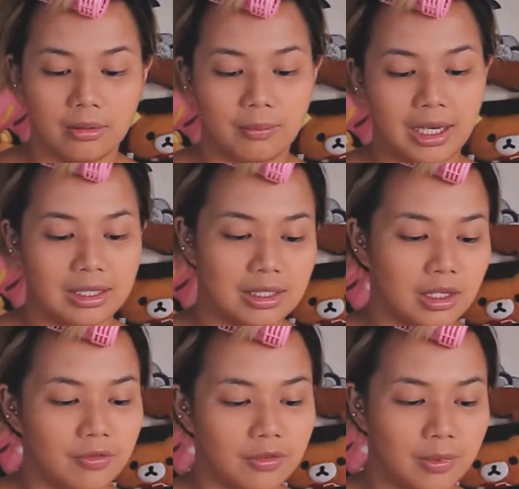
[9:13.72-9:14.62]
bad
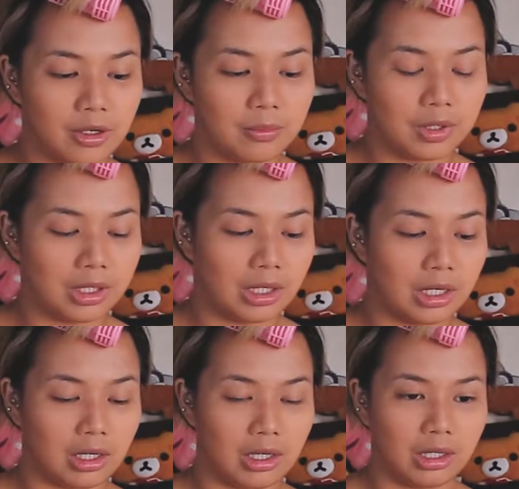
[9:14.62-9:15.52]
stuff about me,
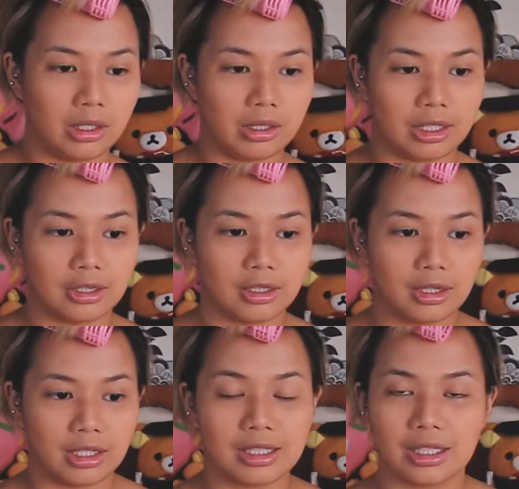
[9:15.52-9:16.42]
I let
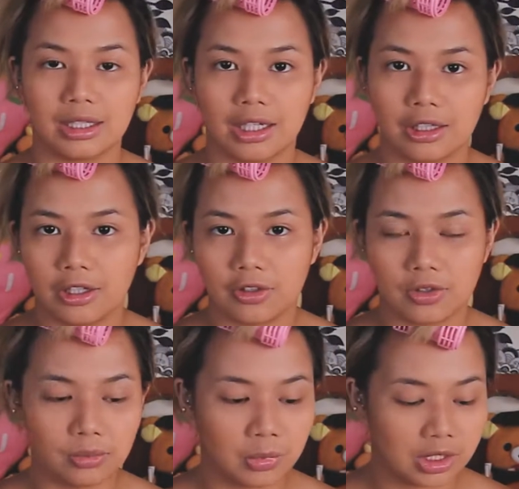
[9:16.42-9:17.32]
things like that get
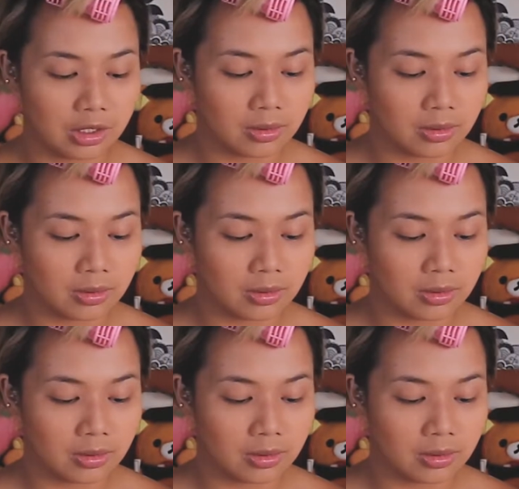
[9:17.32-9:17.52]
to me.